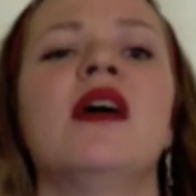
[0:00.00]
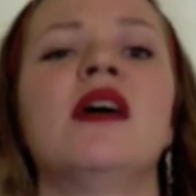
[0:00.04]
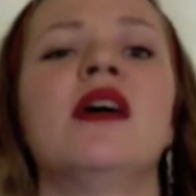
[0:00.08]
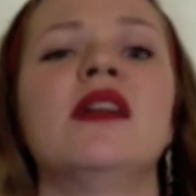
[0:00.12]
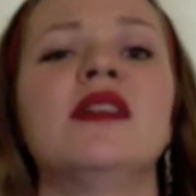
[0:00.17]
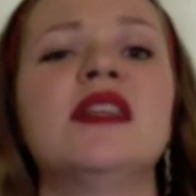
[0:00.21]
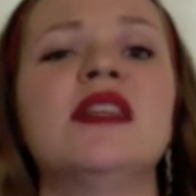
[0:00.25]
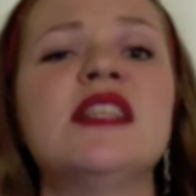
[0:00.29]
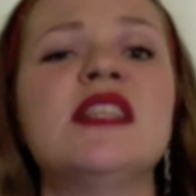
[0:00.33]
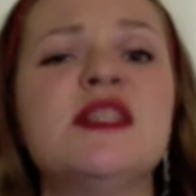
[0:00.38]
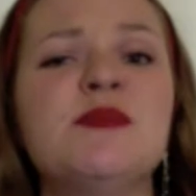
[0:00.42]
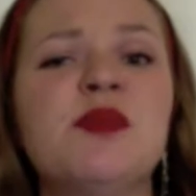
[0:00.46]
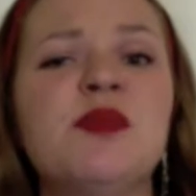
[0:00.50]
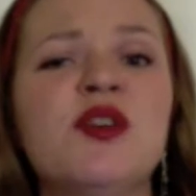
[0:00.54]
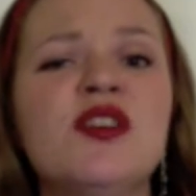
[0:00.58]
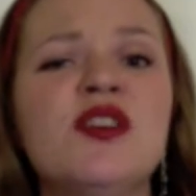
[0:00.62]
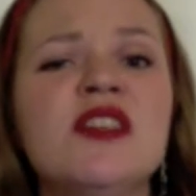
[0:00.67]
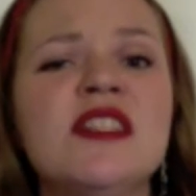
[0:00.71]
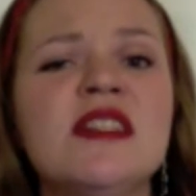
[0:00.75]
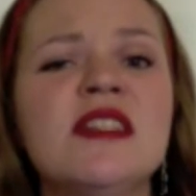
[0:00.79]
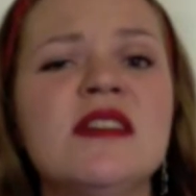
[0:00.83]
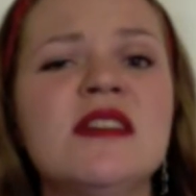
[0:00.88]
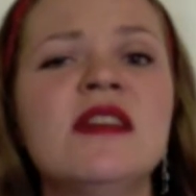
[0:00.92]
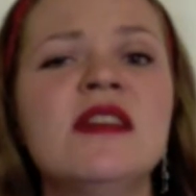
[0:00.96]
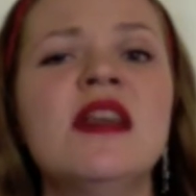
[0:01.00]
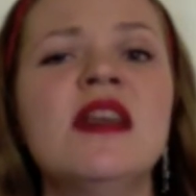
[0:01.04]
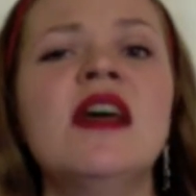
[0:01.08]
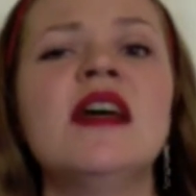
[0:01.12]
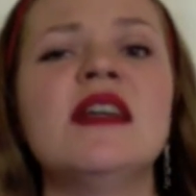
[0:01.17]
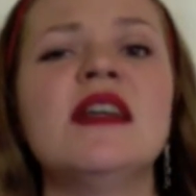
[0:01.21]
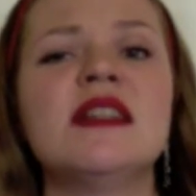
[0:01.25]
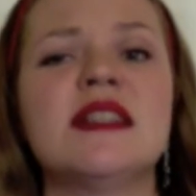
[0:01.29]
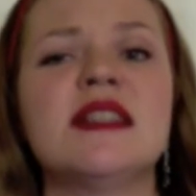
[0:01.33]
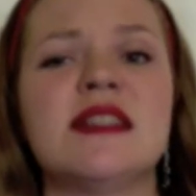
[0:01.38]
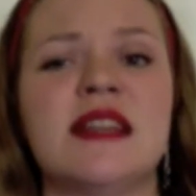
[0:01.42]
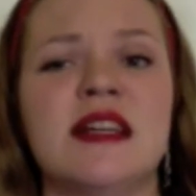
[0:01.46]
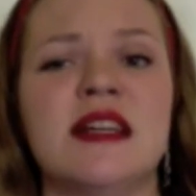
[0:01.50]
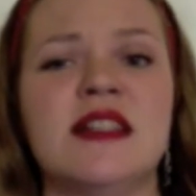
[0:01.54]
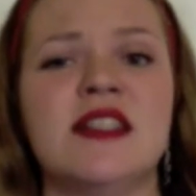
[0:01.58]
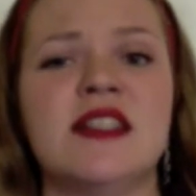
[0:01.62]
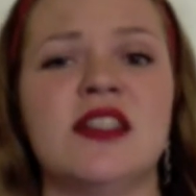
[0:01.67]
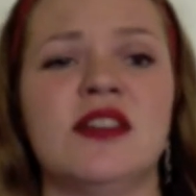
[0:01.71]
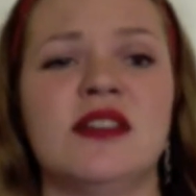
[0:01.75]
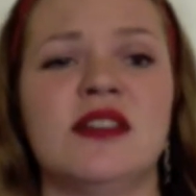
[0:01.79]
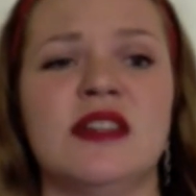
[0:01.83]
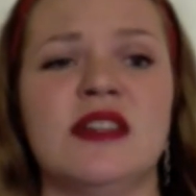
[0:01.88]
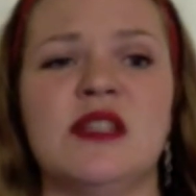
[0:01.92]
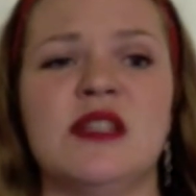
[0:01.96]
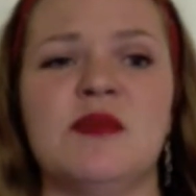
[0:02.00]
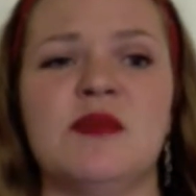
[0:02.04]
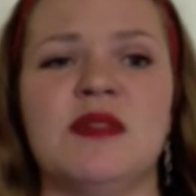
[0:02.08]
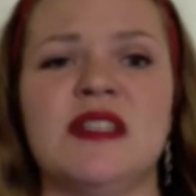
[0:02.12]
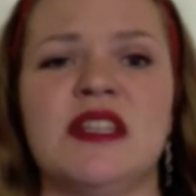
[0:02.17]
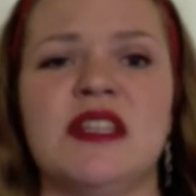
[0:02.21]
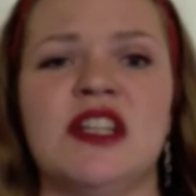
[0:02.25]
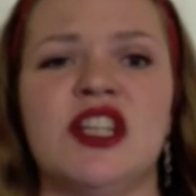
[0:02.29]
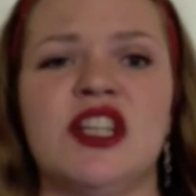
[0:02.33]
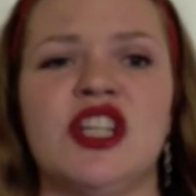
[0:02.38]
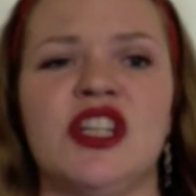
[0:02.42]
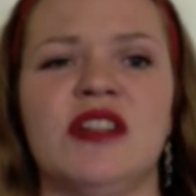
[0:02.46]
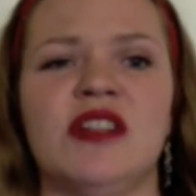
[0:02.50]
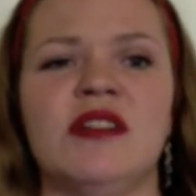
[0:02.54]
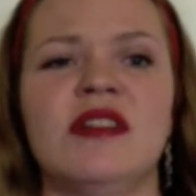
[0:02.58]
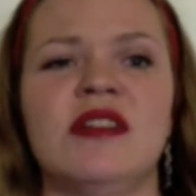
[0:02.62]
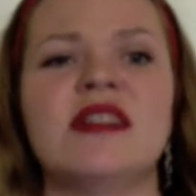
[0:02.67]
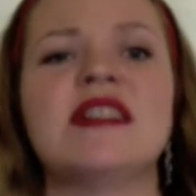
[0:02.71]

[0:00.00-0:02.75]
This person stands in this position.